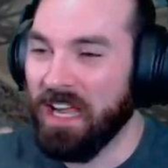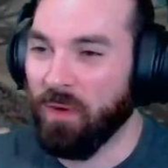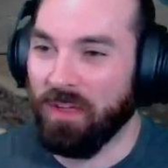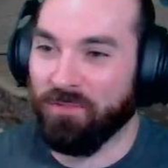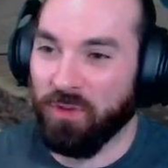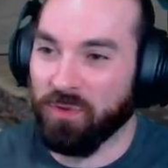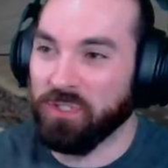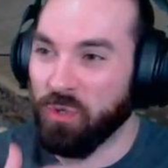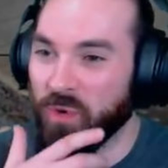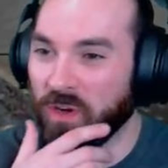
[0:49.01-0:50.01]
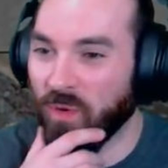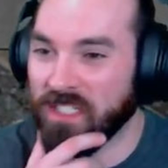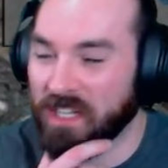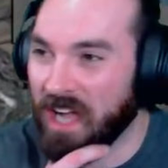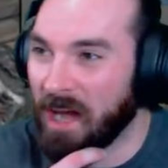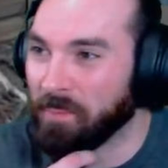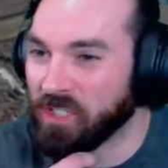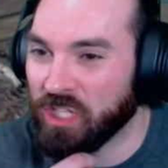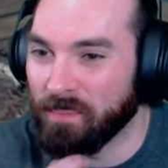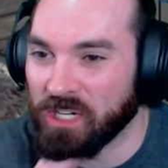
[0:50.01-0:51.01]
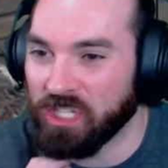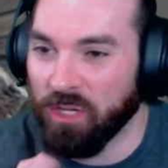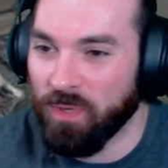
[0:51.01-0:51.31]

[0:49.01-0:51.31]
Without further ado, we're going to accomplish the mission that